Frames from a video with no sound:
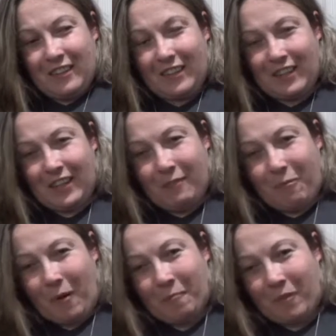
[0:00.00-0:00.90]
keep
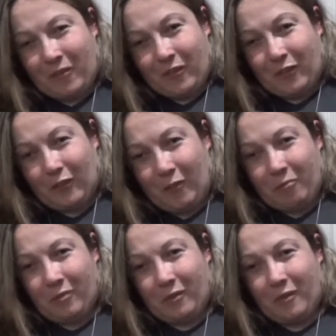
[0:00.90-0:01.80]
up on the
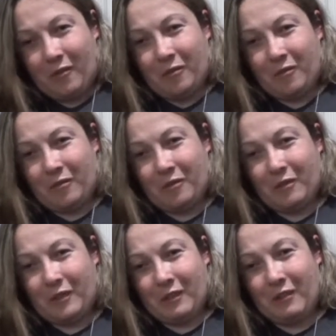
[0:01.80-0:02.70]
top
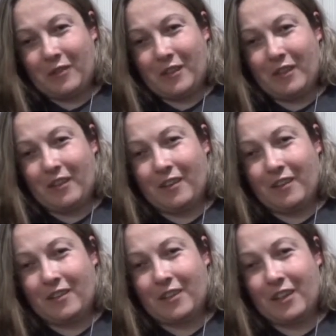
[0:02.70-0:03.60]
of, if
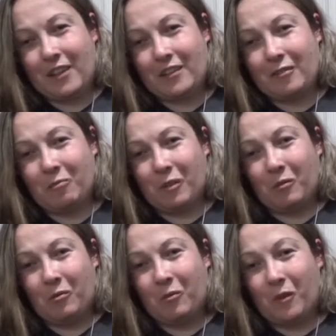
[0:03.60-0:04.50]
she has to be
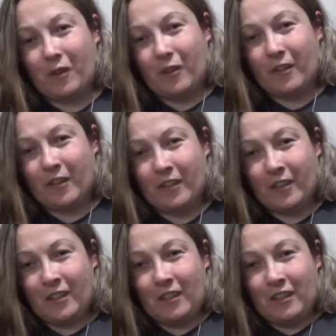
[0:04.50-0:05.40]
cooler,
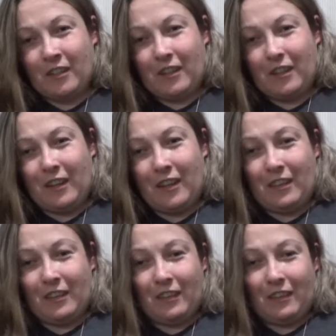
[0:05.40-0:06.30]

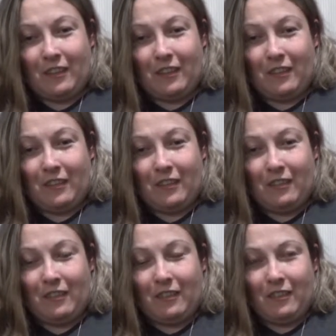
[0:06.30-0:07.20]
and
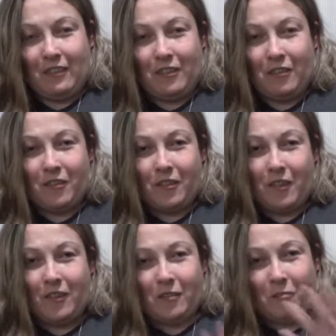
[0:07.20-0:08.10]
she also
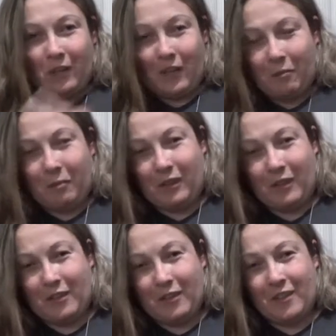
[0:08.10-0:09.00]
has to be helping
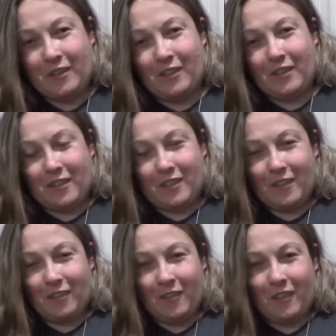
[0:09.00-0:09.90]
her sisters,
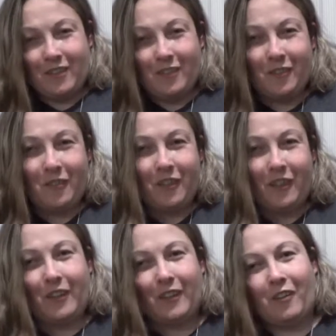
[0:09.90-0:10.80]
so it doesn't look
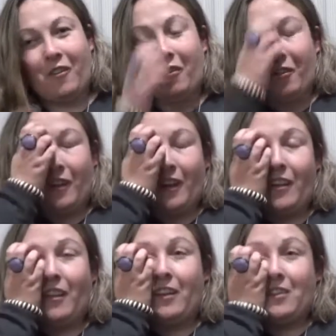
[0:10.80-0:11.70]
like, oh,
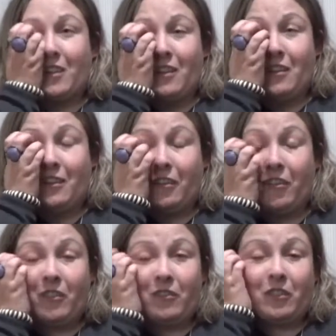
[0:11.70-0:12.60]
Kylie Jenner
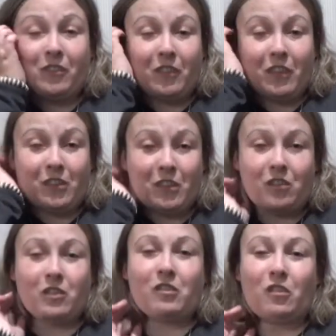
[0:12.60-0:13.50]
got rich and
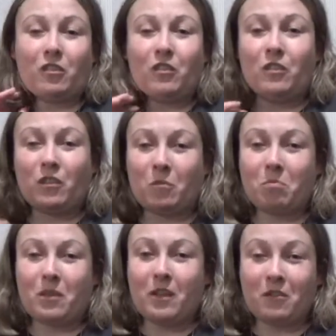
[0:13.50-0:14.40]
she got to the
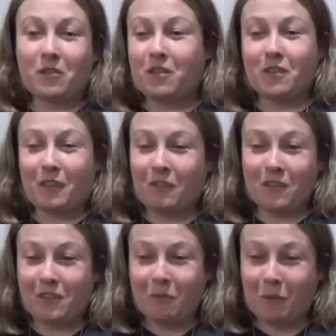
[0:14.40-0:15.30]
top and now she doesn't give a
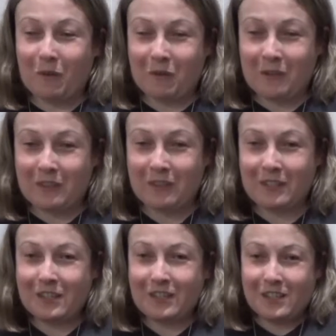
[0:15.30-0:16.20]
shit about the rest.
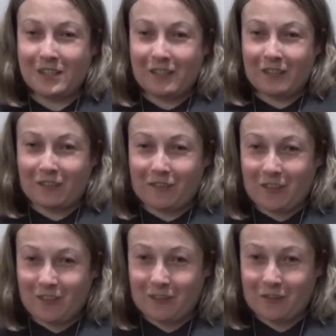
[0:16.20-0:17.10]
She also
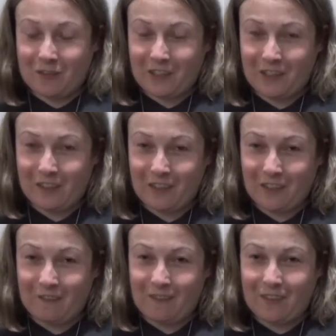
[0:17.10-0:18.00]
has to work in a
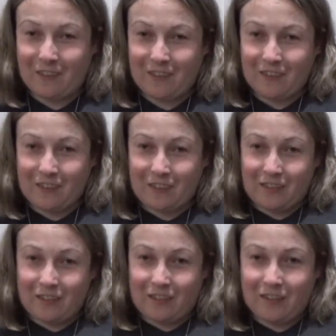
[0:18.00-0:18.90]
team with her
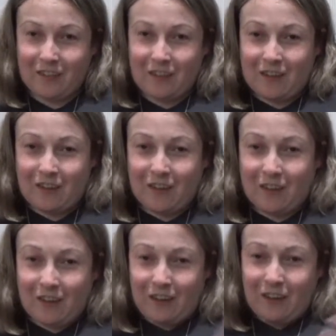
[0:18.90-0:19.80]
sisters
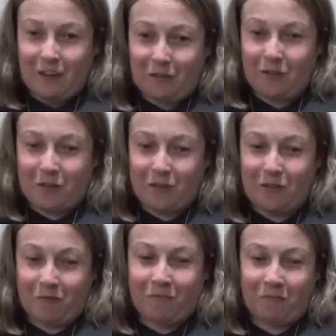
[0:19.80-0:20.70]
and
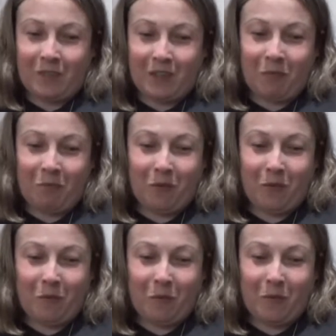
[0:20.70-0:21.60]
also keep on
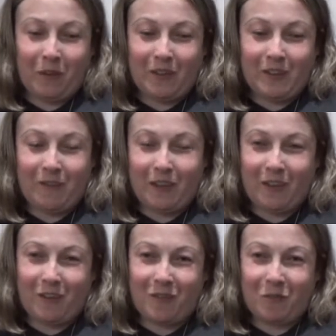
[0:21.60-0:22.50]
top of it
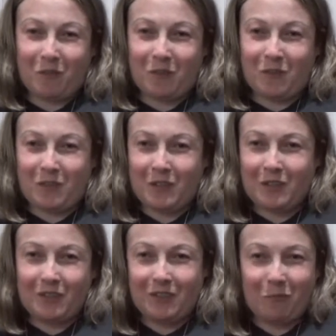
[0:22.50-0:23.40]
somehow, because
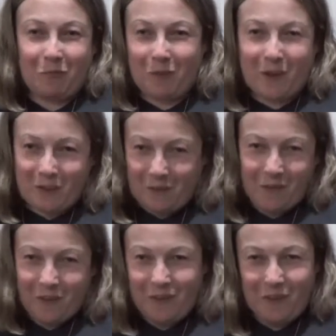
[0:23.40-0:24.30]
she's the provider
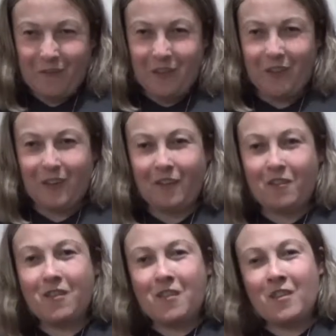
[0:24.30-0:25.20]
for the family
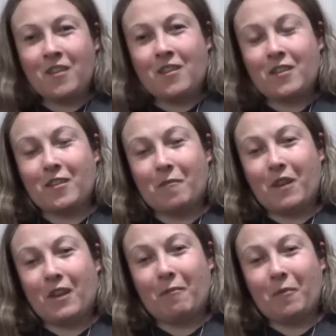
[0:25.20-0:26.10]
now. So
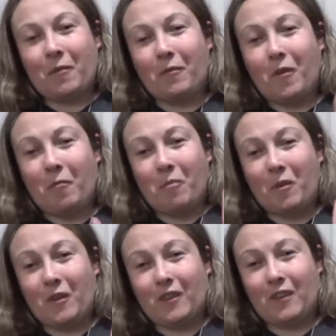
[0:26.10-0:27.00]
my number 4
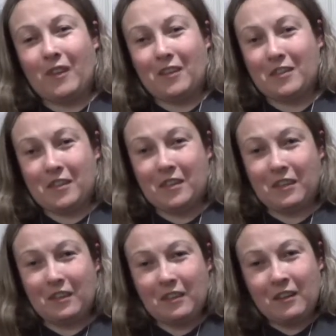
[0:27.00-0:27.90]
point is
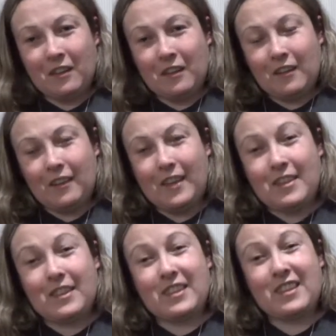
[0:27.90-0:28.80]
that